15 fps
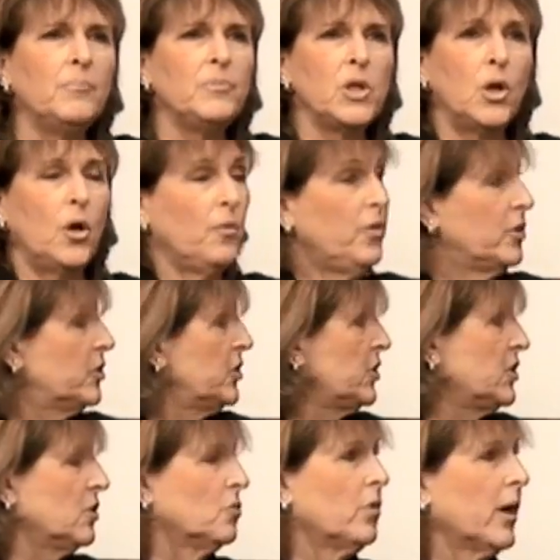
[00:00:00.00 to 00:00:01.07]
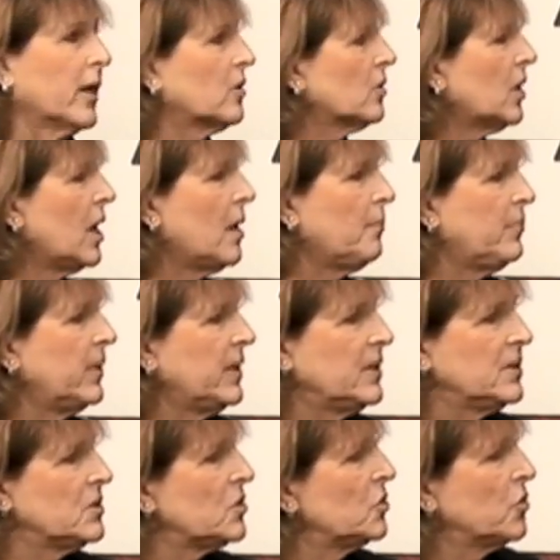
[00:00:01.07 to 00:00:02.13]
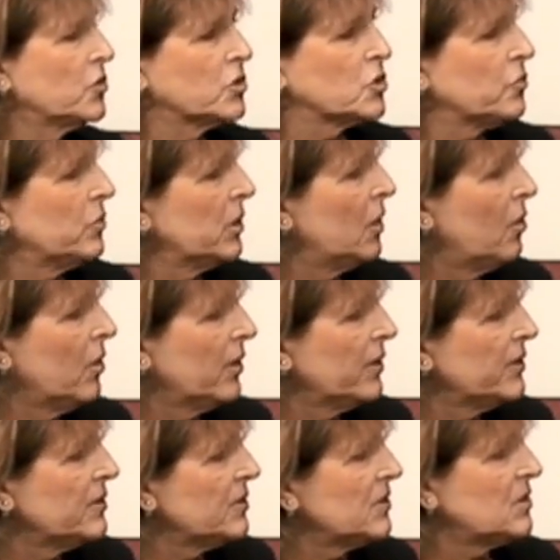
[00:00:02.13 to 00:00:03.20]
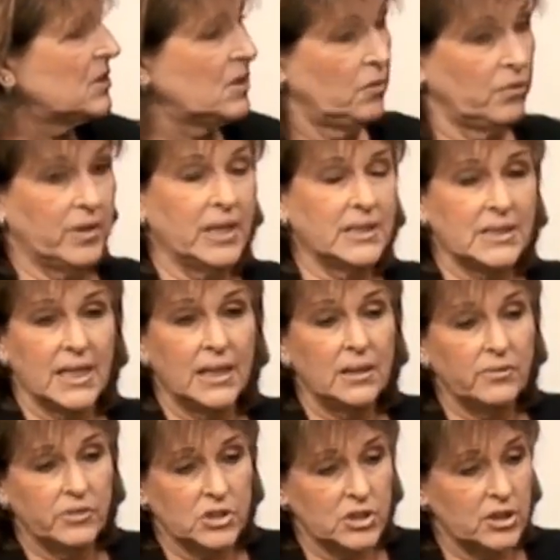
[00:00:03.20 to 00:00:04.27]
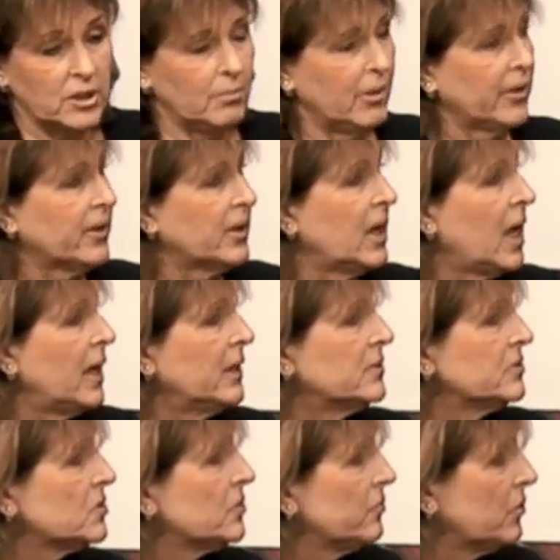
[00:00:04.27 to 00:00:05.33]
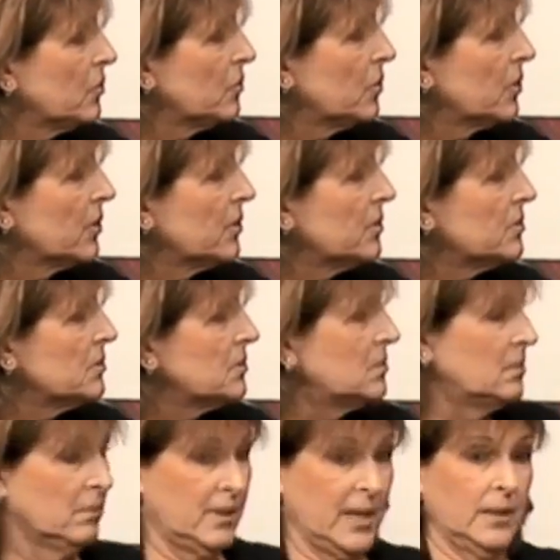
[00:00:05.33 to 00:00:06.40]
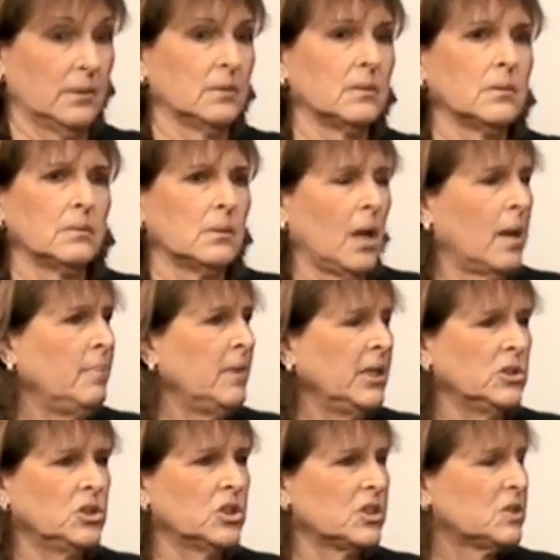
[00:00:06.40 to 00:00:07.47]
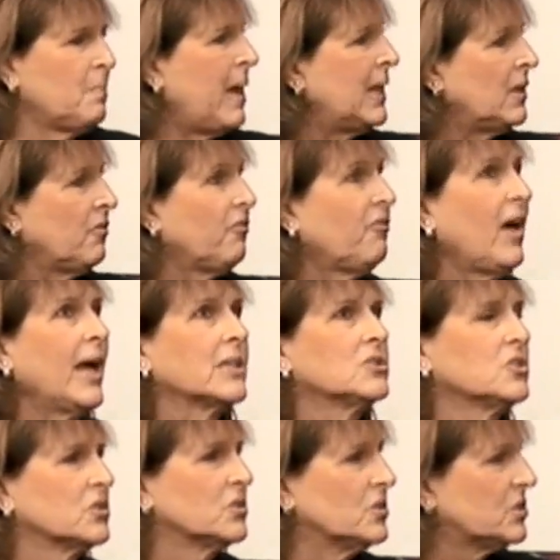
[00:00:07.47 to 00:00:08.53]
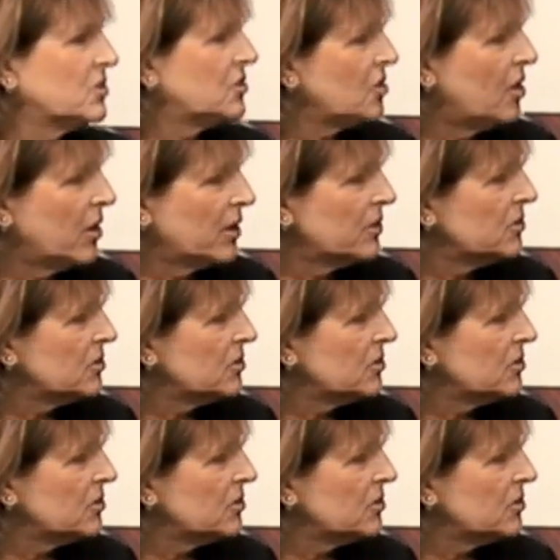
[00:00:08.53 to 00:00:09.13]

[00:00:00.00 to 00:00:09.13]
You know, there are still record companies nurturing artists. You've got television, the American Idols of the world, that, I mean, just manufactures stars.